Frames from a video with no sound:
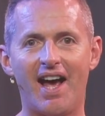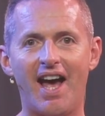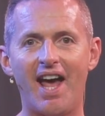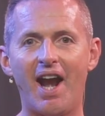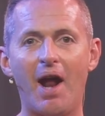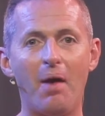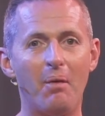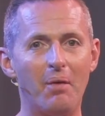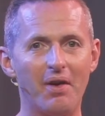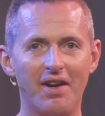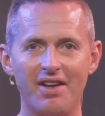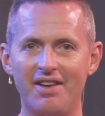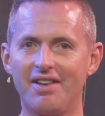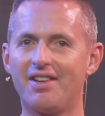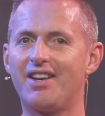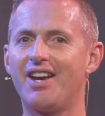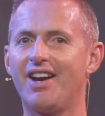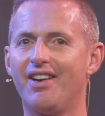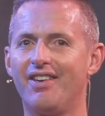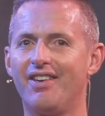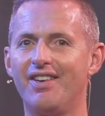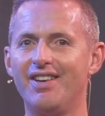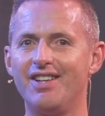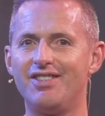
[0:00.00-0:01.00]
And I want to
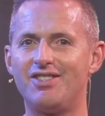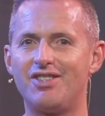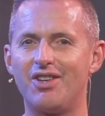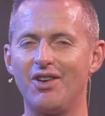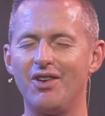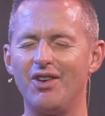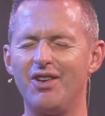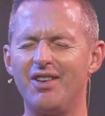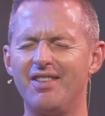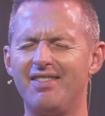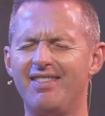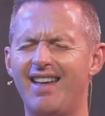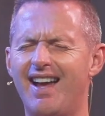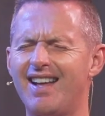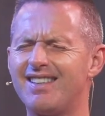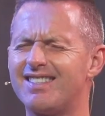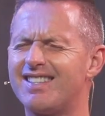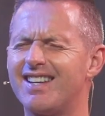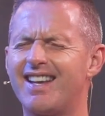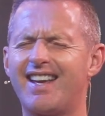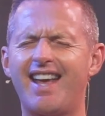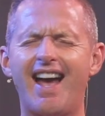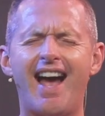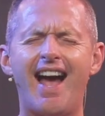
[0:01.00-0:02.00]
encourage you
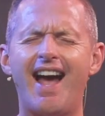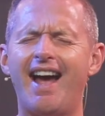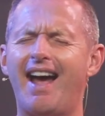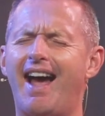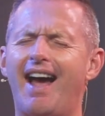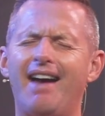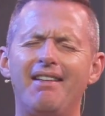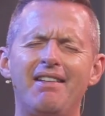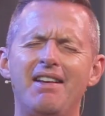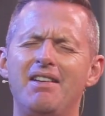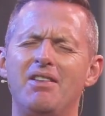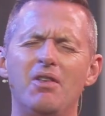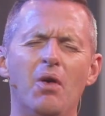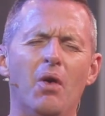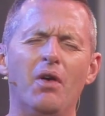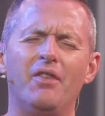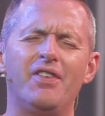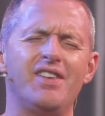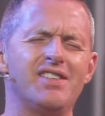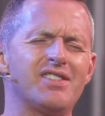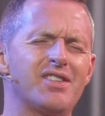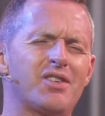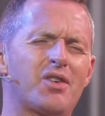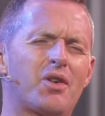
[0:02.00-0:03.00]
that's a guy, I don't even know
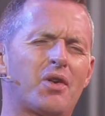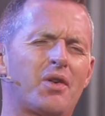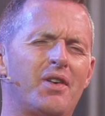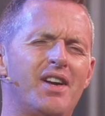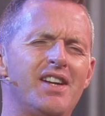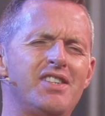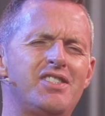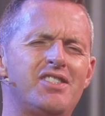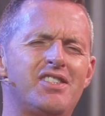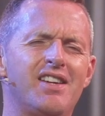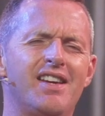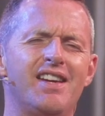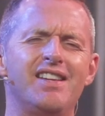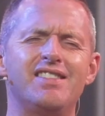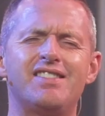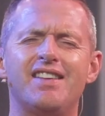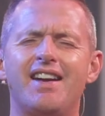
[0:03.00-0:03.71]
if he's a Christian.